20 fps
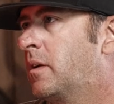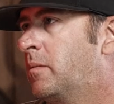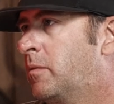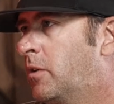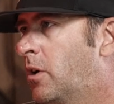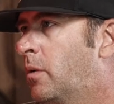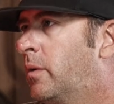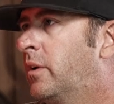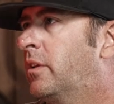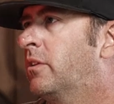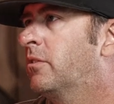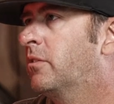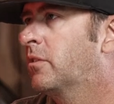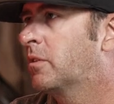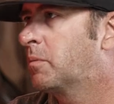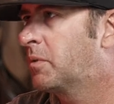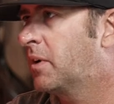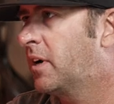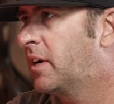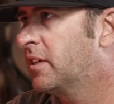I'm going through
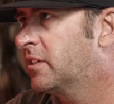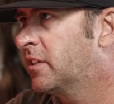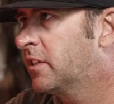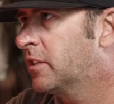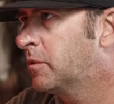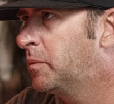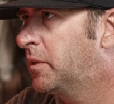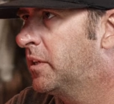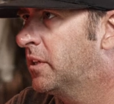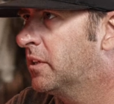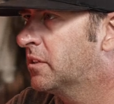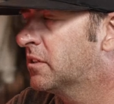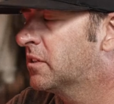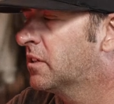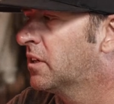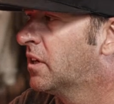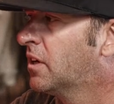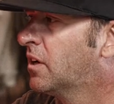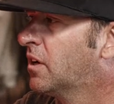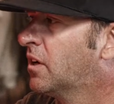the process. Because,
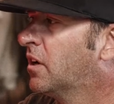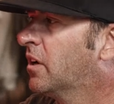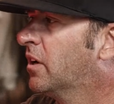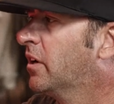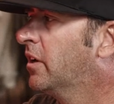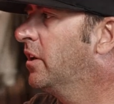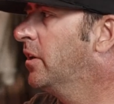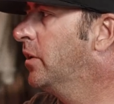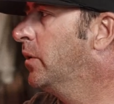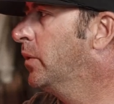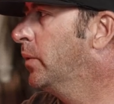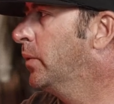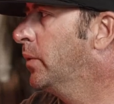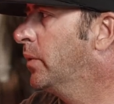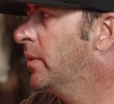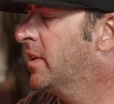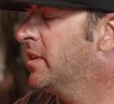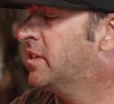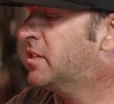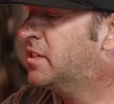you know,
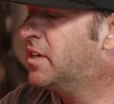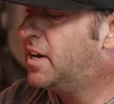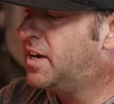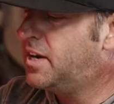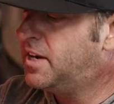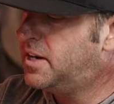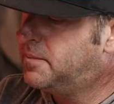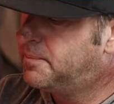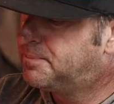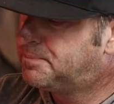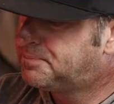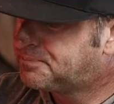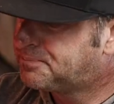they say,